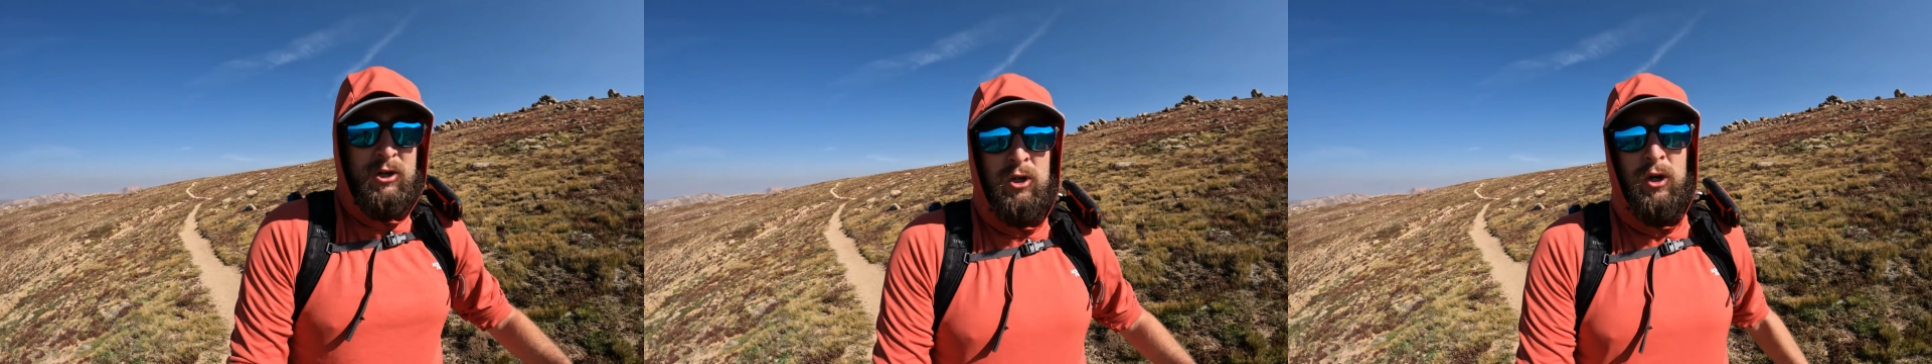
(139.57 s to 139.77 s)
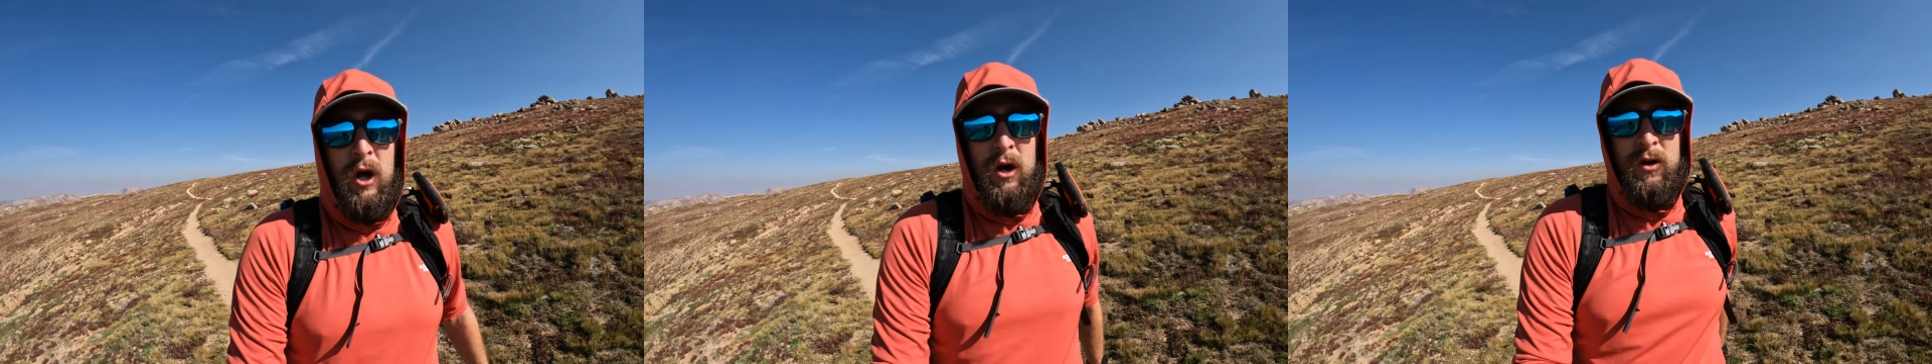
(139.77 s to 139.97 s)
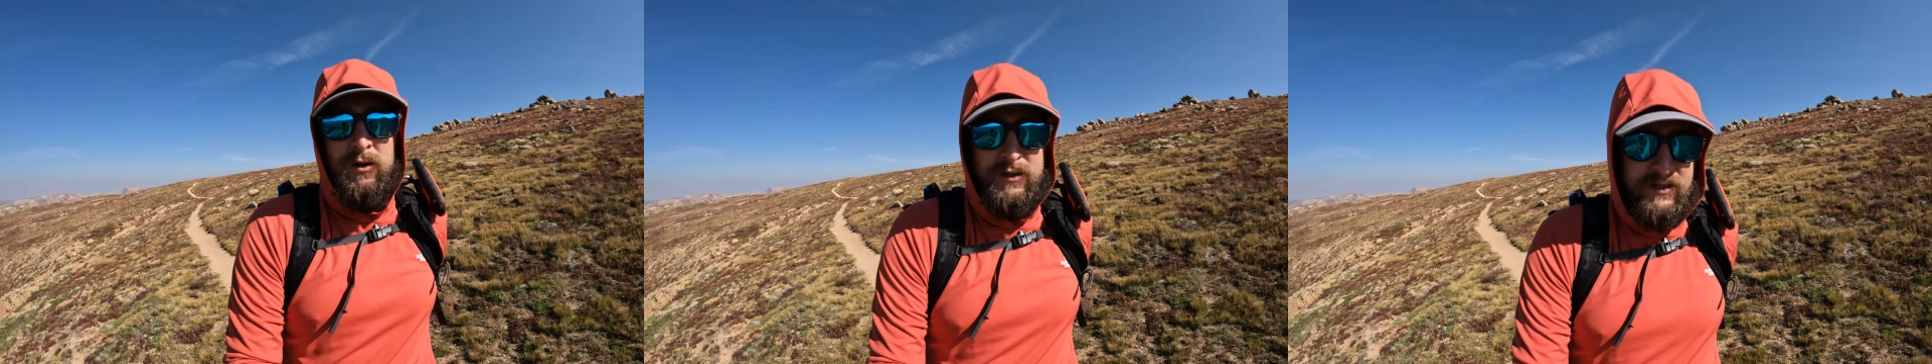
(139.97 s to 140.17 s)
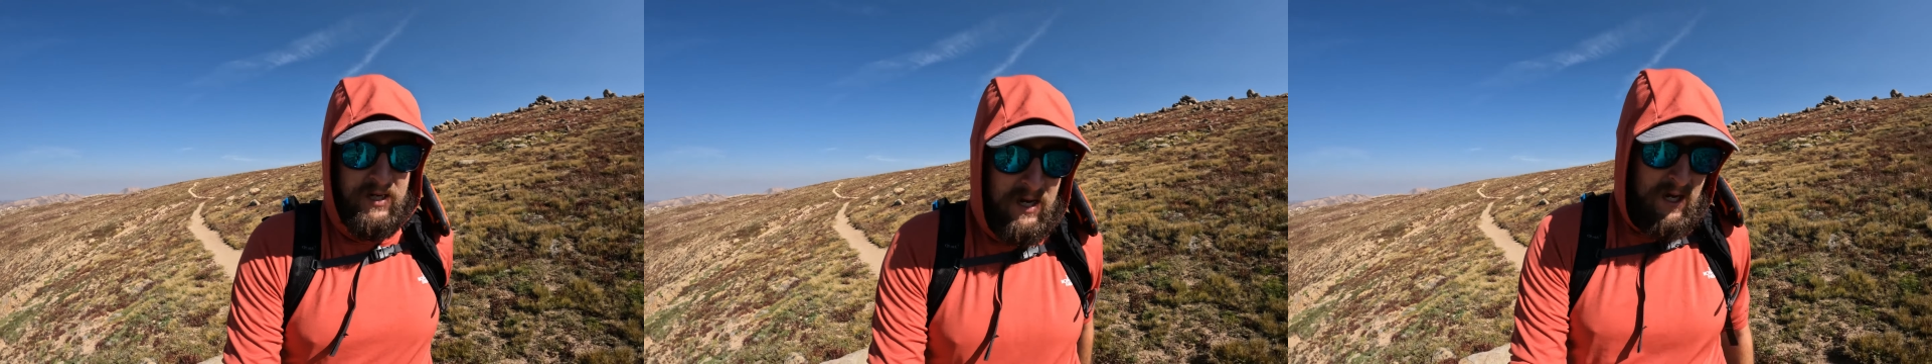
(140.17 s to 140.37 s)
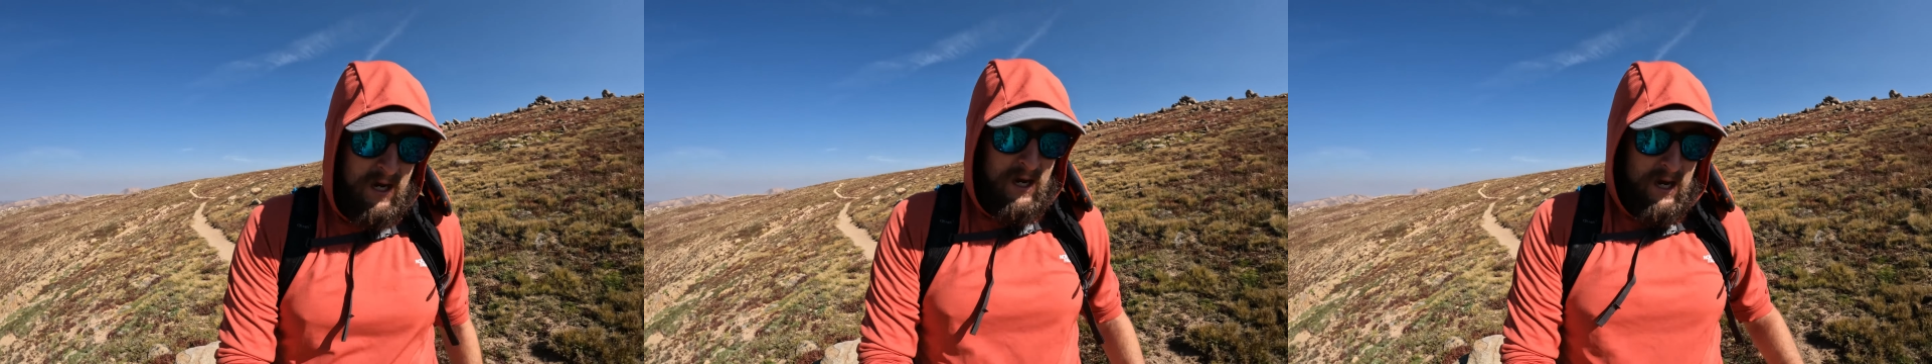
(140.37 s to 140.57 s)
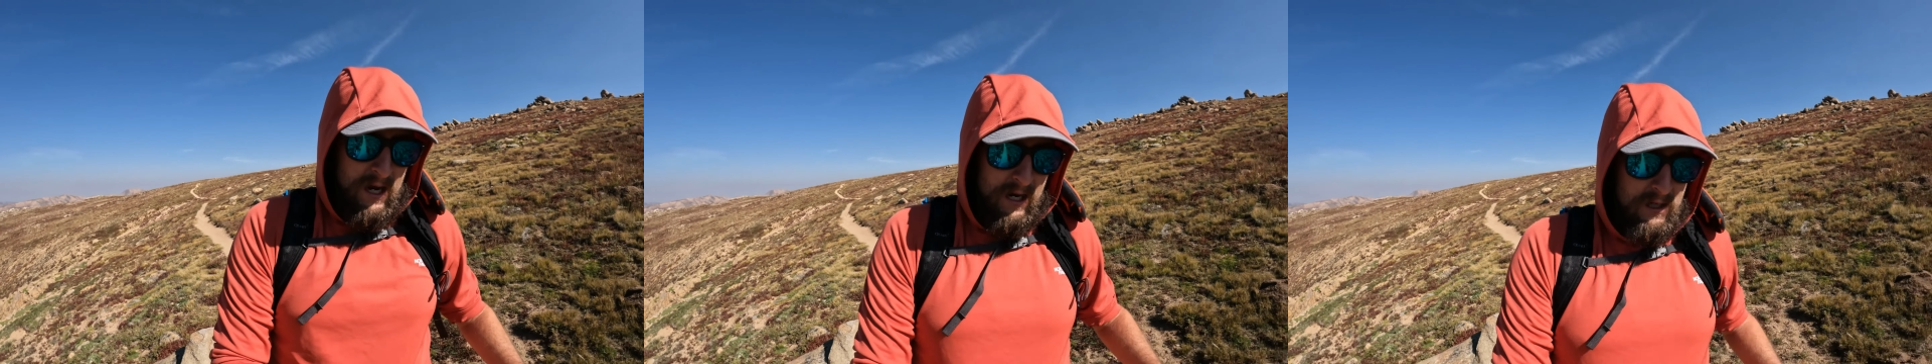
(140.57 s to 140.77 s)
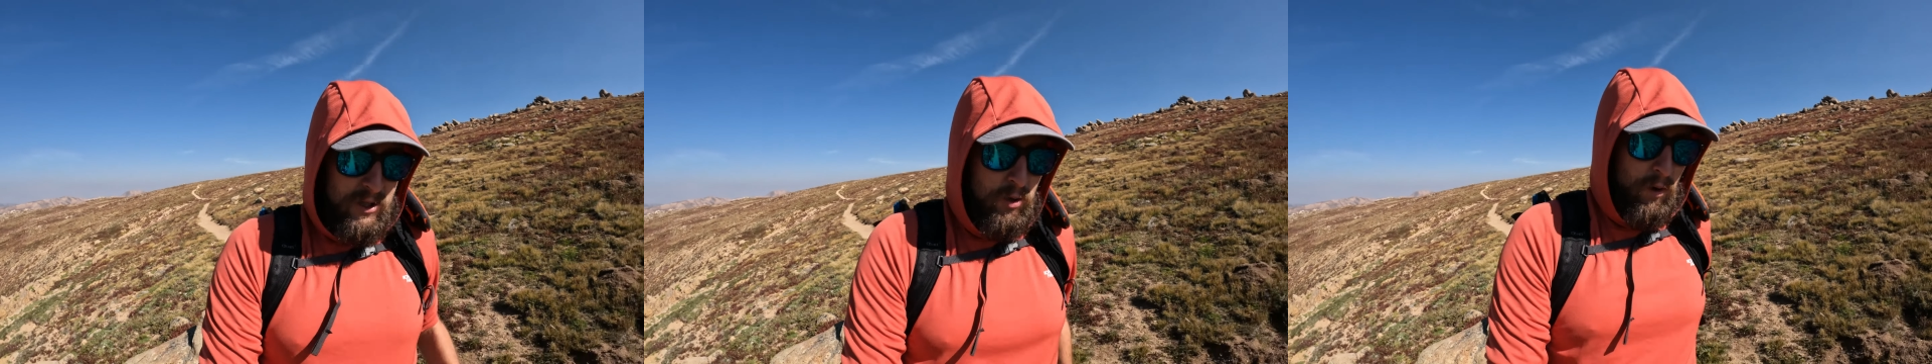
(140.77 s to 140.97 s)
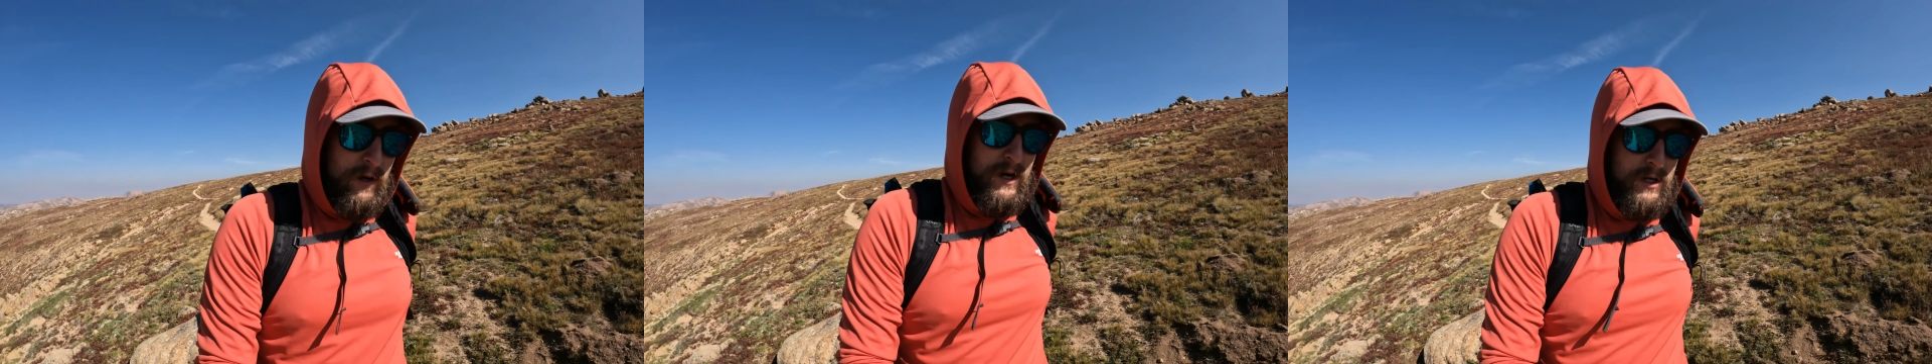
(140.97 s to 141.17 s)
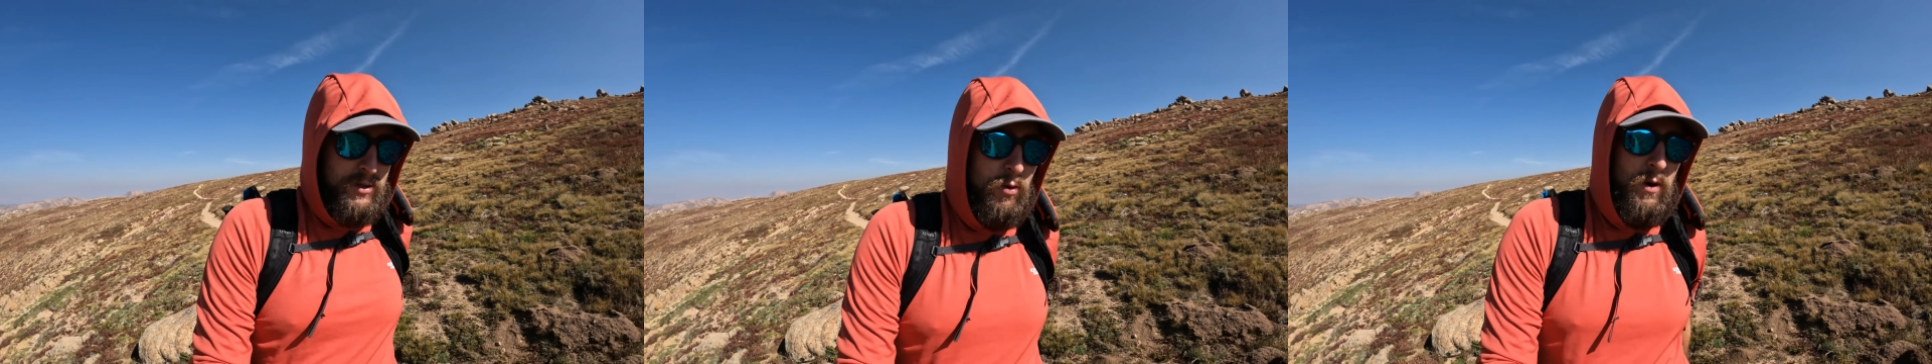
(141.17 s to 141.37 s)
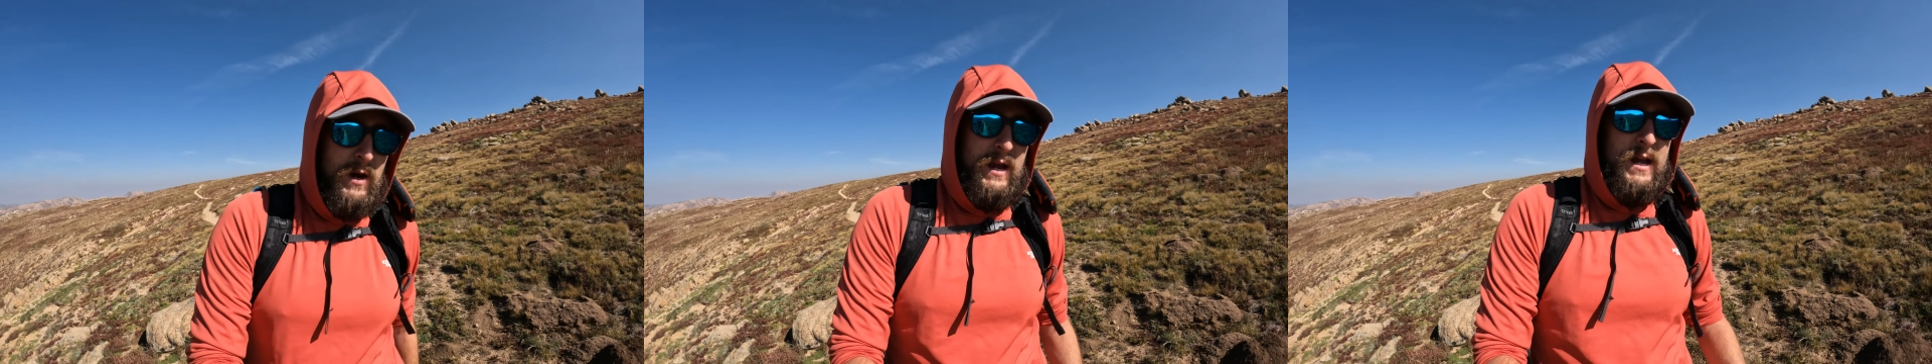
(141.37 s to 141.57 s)
closed in
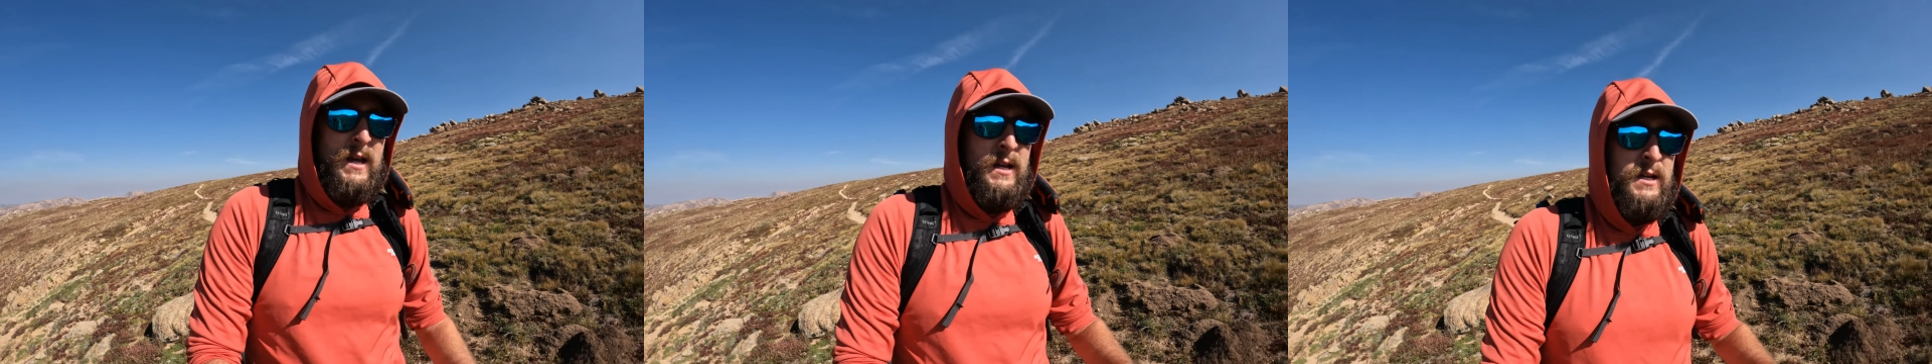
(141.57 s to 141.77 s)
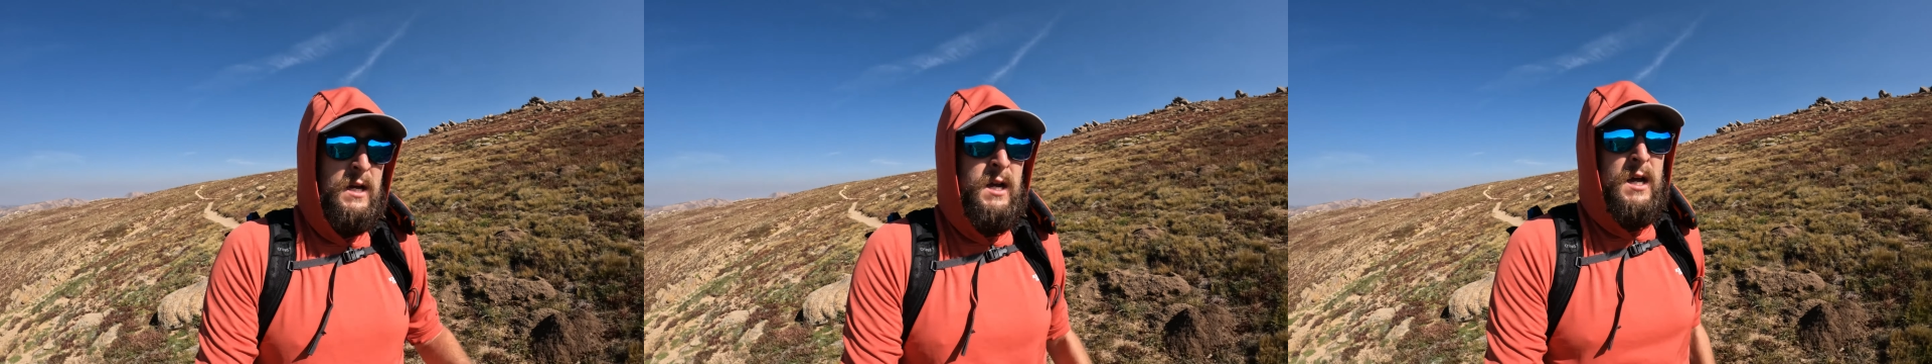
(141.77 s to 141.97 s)
2020.